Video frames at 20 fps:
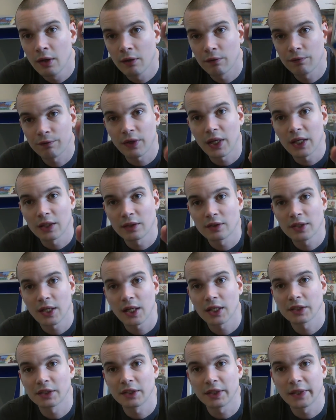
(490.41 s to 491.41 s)

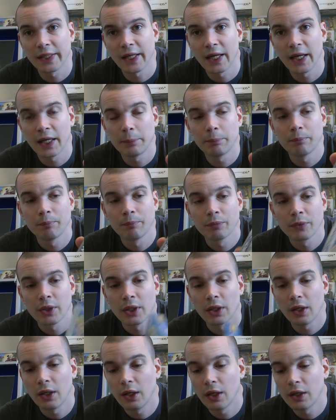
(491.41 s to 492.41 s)
Fantastic game.
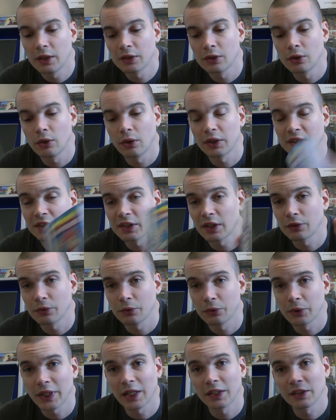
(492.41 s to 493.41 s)
It's not in a
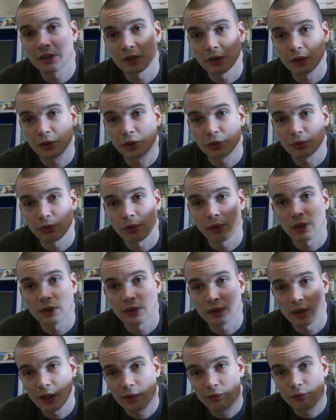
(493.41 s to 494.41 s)
Sentinel case because I just realised
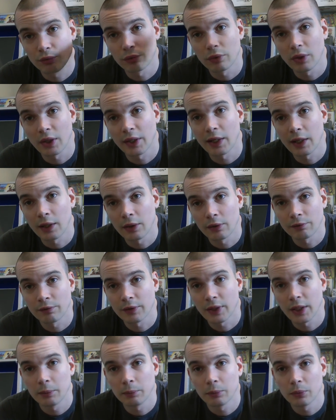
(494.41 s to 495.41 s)
that I have run out of
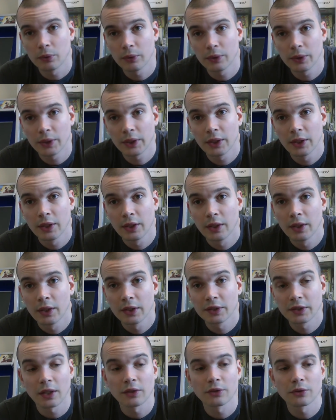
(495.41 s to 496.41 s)
Game Boy
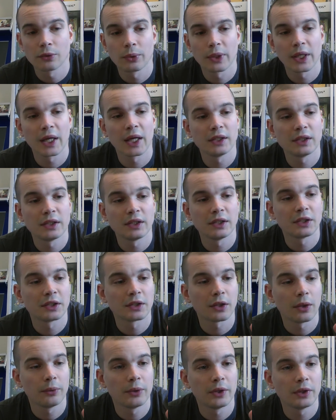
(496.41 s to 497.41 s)
Sentinel cases,
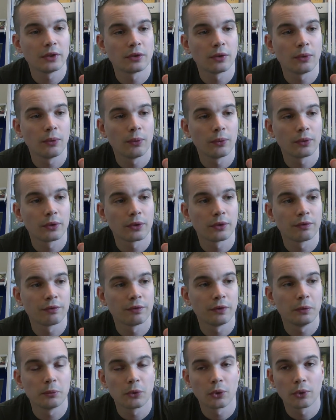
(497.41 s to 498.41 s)
so I need to order a
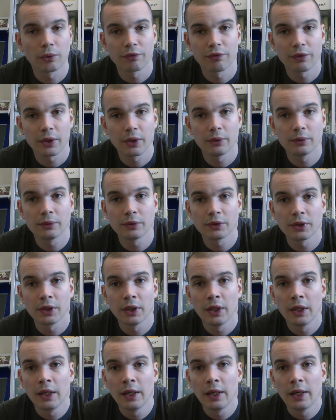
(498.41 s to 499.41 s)
few more of those.
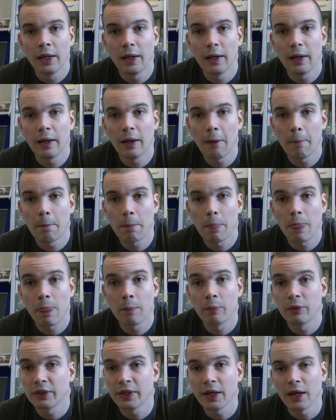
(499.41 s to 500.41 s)

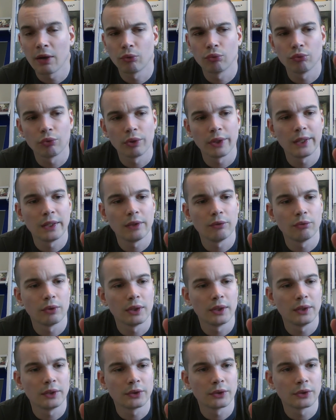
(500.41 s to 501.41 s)
But yeah,
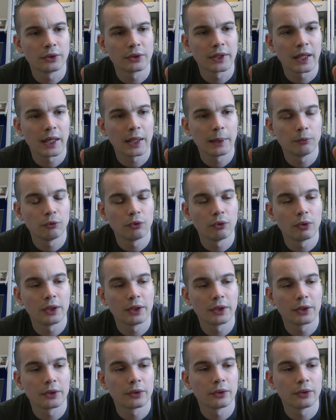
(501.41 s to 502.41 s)
really good game, really
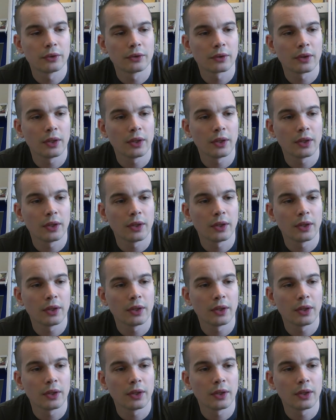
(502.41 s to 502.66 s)
good